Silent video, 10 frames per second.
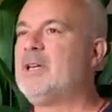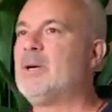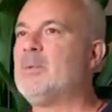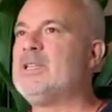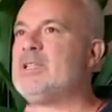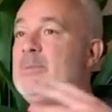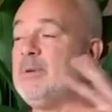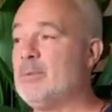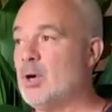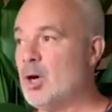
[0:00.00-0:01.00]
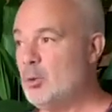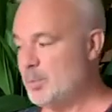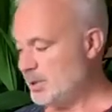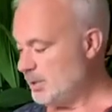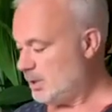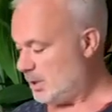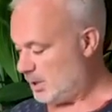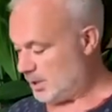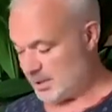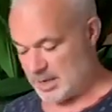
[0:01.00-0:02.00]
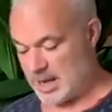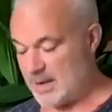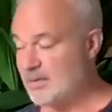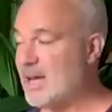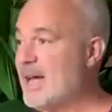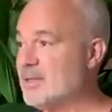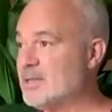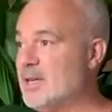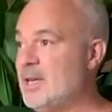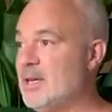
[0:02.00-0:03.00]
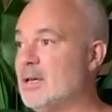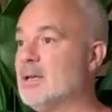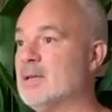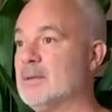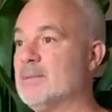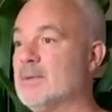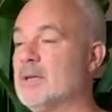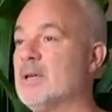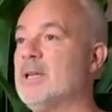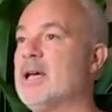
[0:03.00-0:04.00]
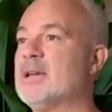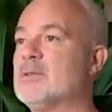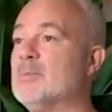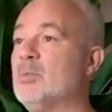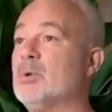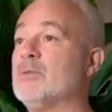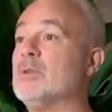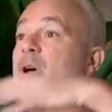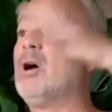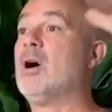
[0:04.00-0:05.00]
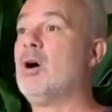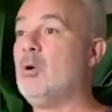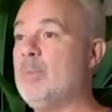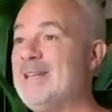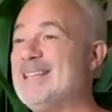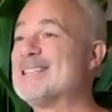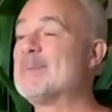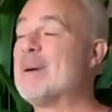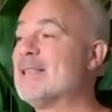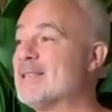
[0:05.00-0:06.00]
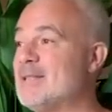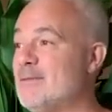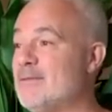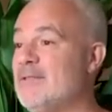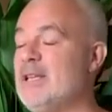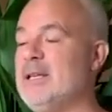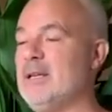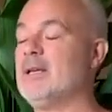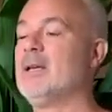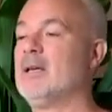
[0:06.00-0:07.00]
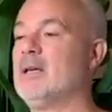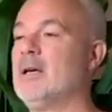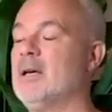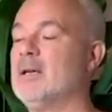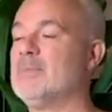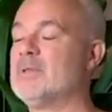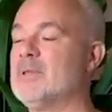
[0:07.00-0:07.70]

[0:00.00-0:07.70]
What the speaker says: If we feel like we need to be more open, then have the hands here, and it has more of an open, expansive feeling